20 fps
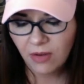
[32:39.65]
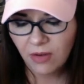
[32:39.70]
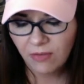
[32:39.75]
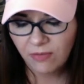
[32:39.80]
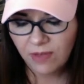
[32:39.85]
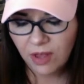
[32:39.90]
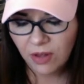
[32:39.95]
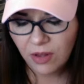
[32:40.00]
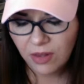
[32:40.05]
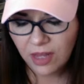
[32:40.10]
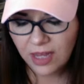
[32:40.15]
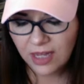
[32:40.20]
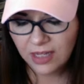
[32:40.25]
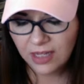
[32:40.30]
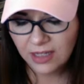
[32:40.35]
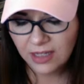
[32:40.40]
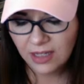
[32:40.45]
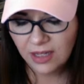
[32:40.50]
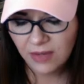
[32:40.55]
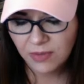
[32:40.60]
it felt
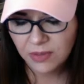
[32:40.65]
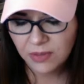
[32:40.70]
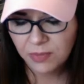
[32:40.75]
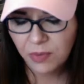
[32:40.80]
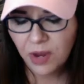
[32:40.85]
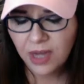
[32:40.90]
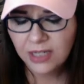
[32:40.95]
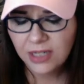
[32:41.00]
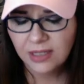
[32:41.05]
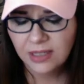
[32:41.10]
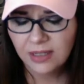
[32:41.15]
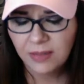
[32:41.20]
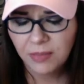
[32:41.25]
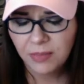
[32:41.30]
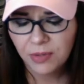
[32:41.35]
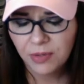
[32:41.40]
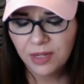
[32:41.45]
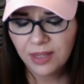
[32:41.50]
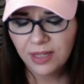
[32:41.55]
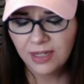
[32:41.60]
like he was practically
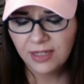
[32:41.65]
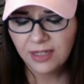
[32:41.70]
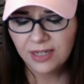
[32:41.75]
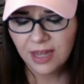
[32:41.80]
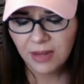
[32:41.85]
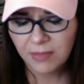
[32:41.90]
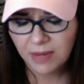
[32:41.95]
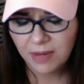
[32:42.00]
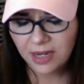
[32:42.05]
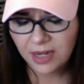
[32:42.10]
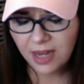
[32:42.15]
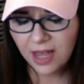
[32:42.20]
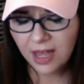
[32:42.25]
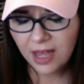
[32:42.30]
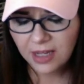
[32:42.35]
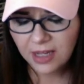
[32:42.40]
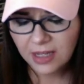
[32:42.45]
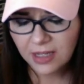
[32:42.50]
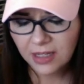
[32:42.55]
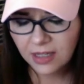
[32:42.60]
breathing down my
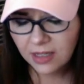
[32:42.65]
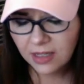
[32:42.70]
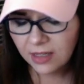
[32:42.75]
neck.